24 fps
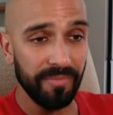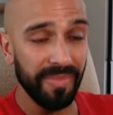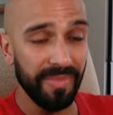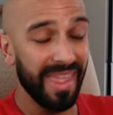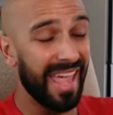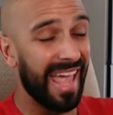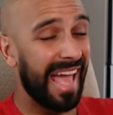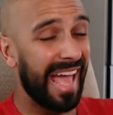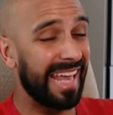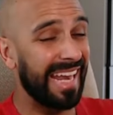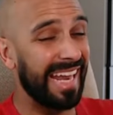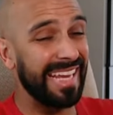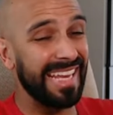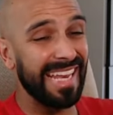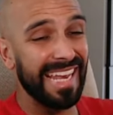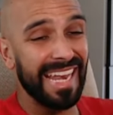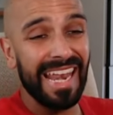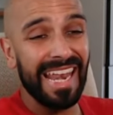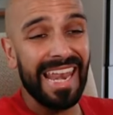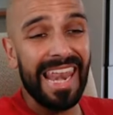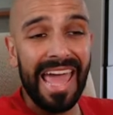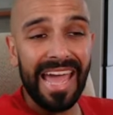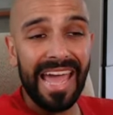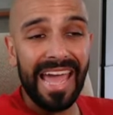And I
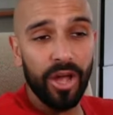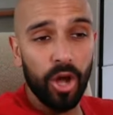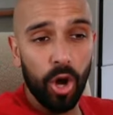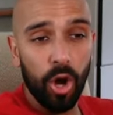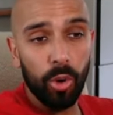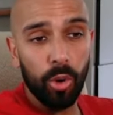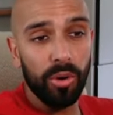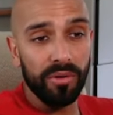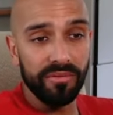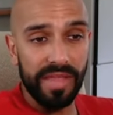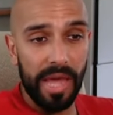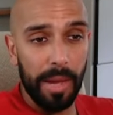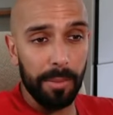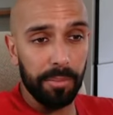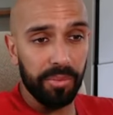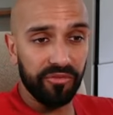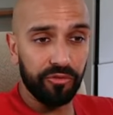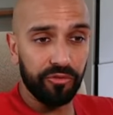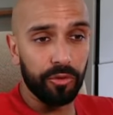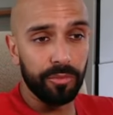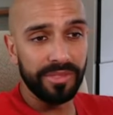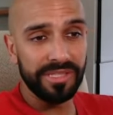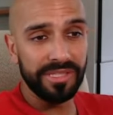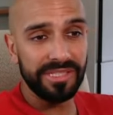didn't let go of that
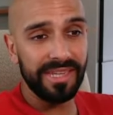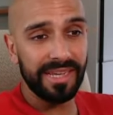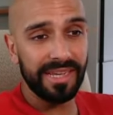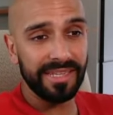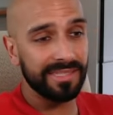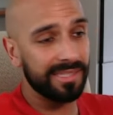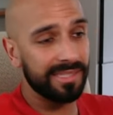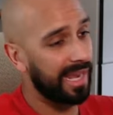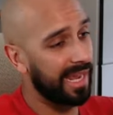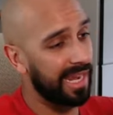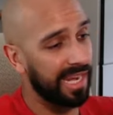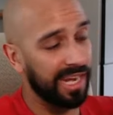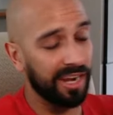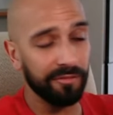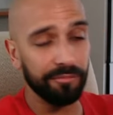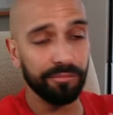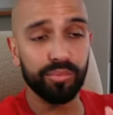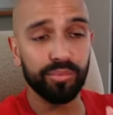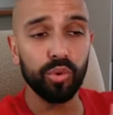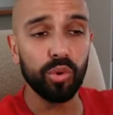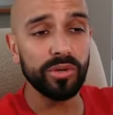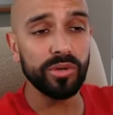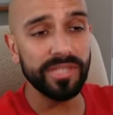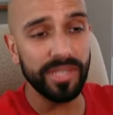performance yesterday, and I
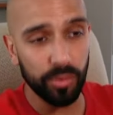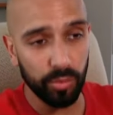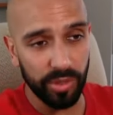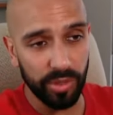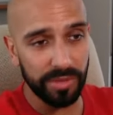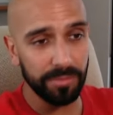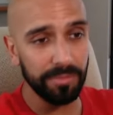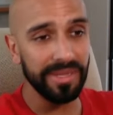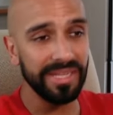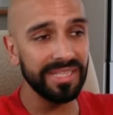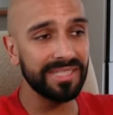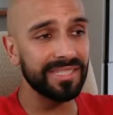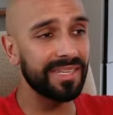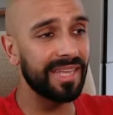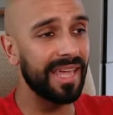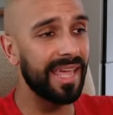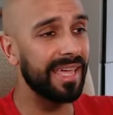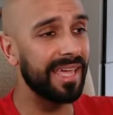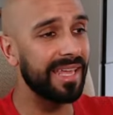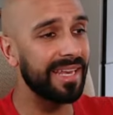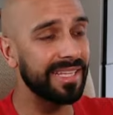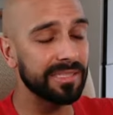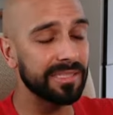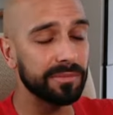brought it with me
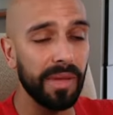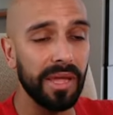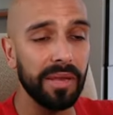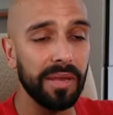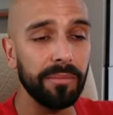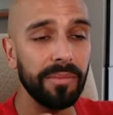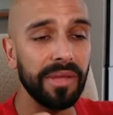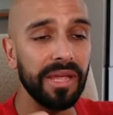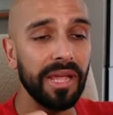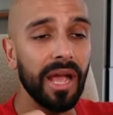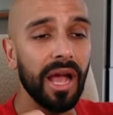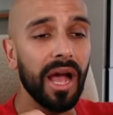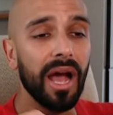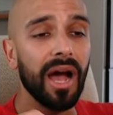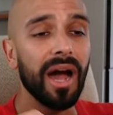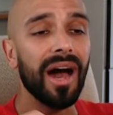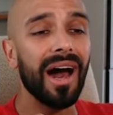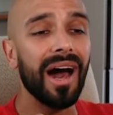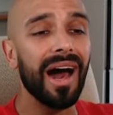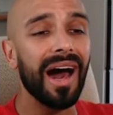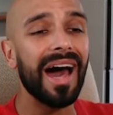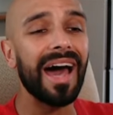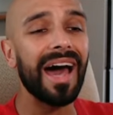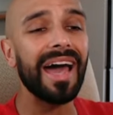today, and it's made me
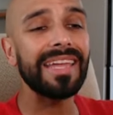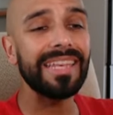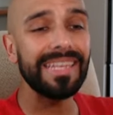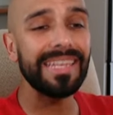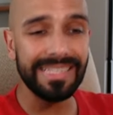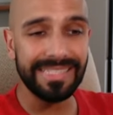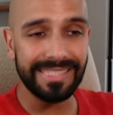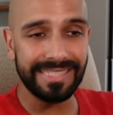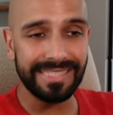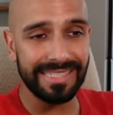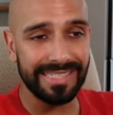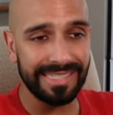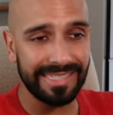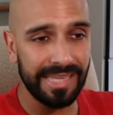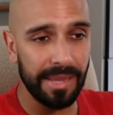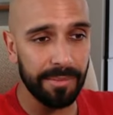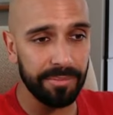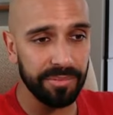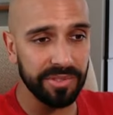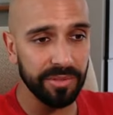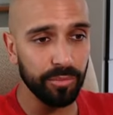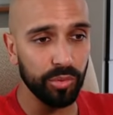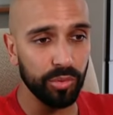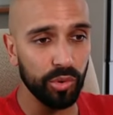highly
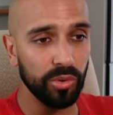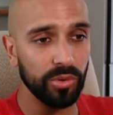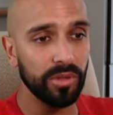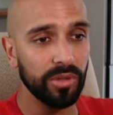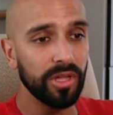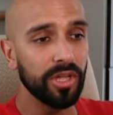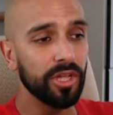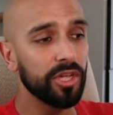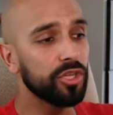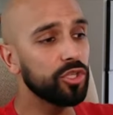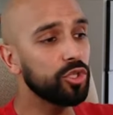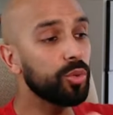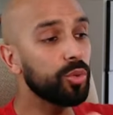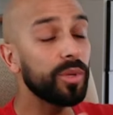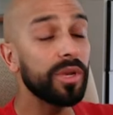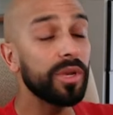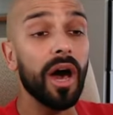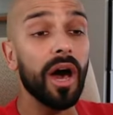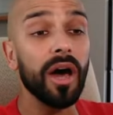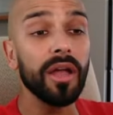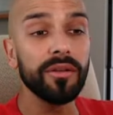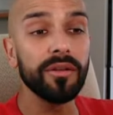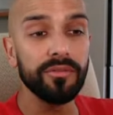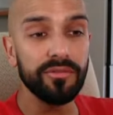susceptible to an
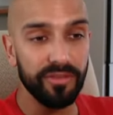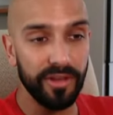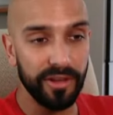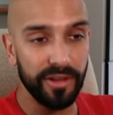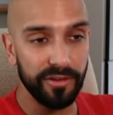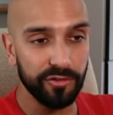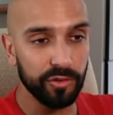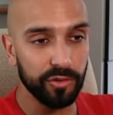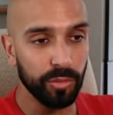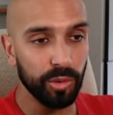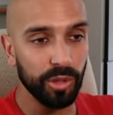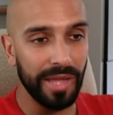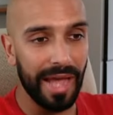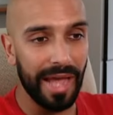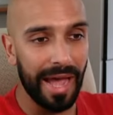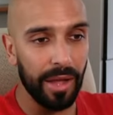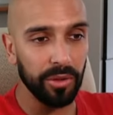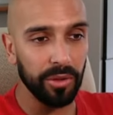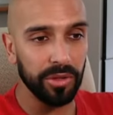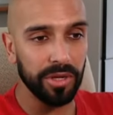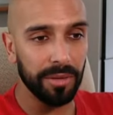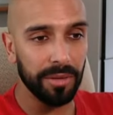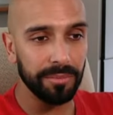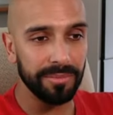unfavorable
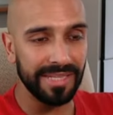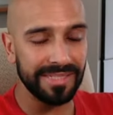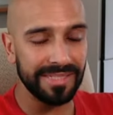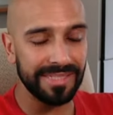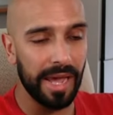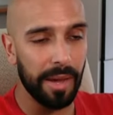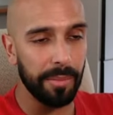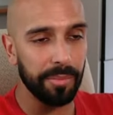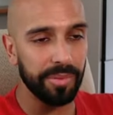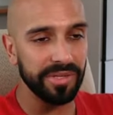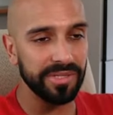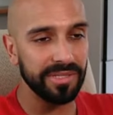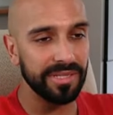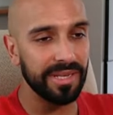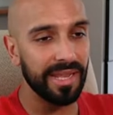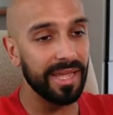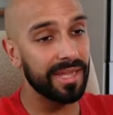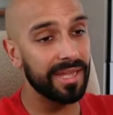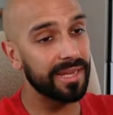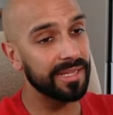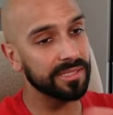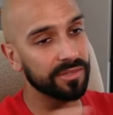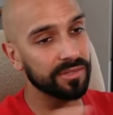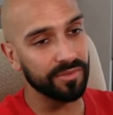outcome that's happened today.
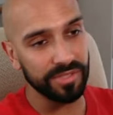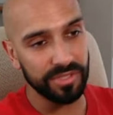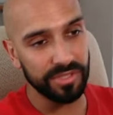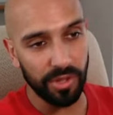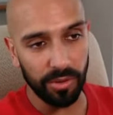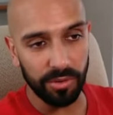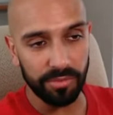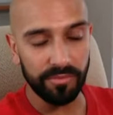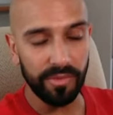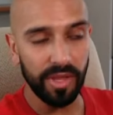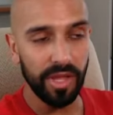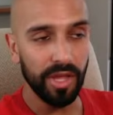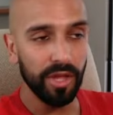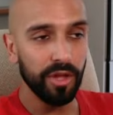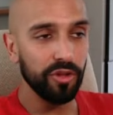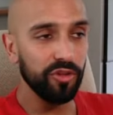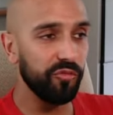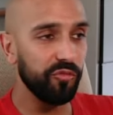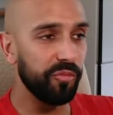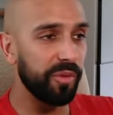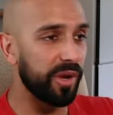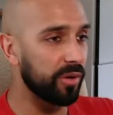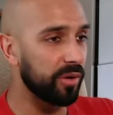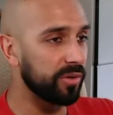And as a result,
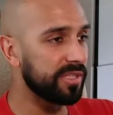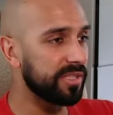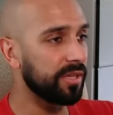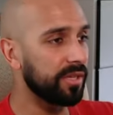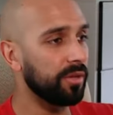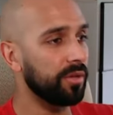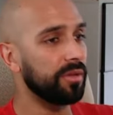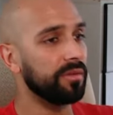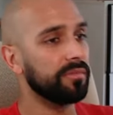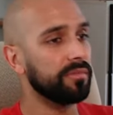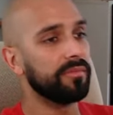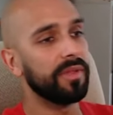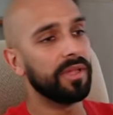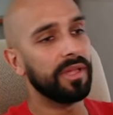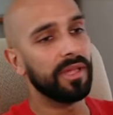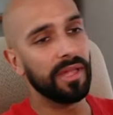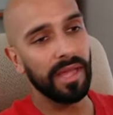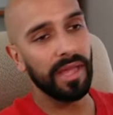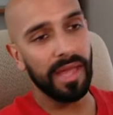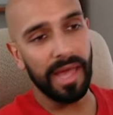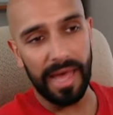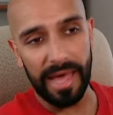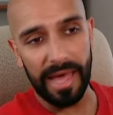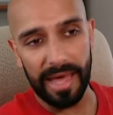you've been on tilt
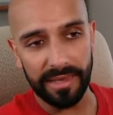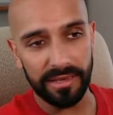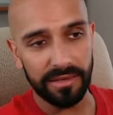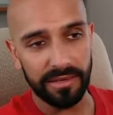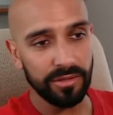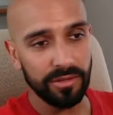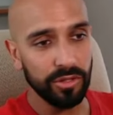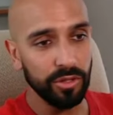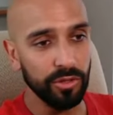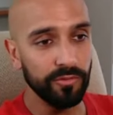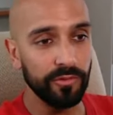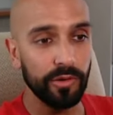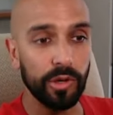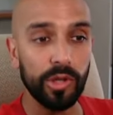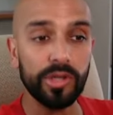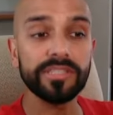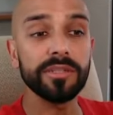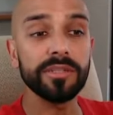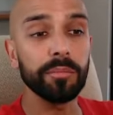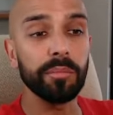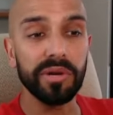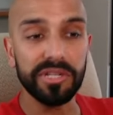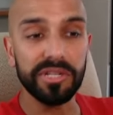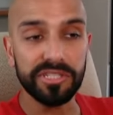and you've lost
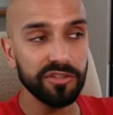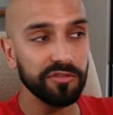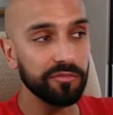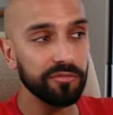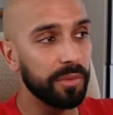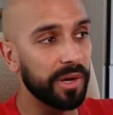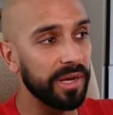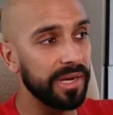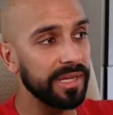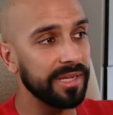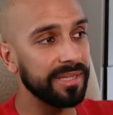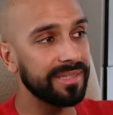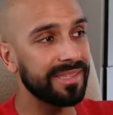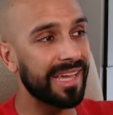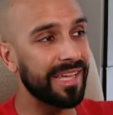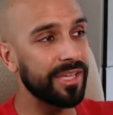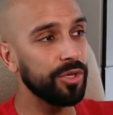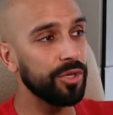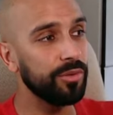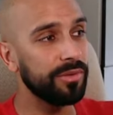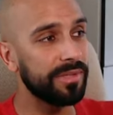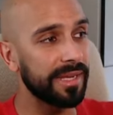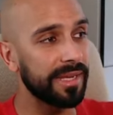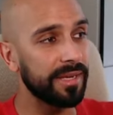a bunch of money that
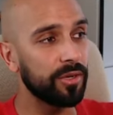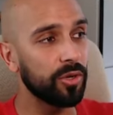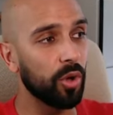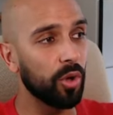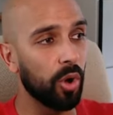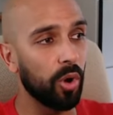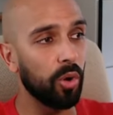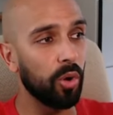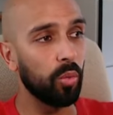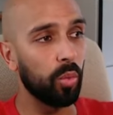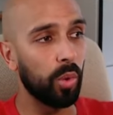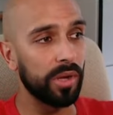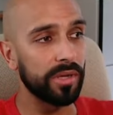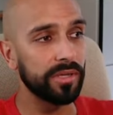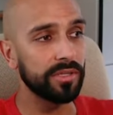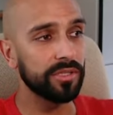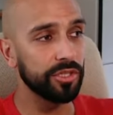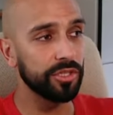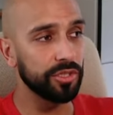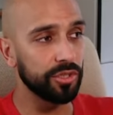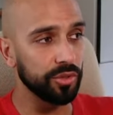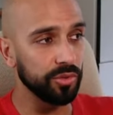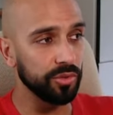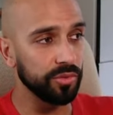you did not want
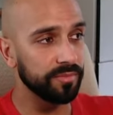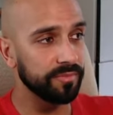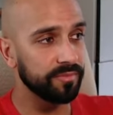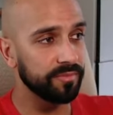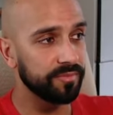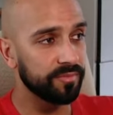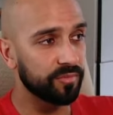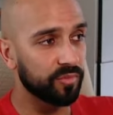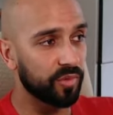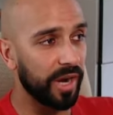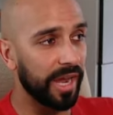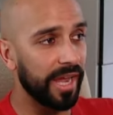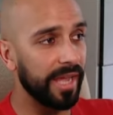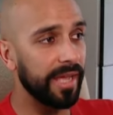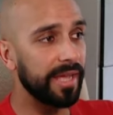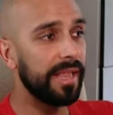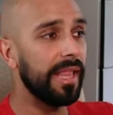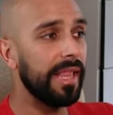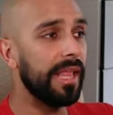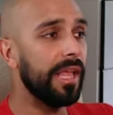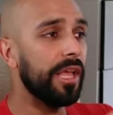to do, right?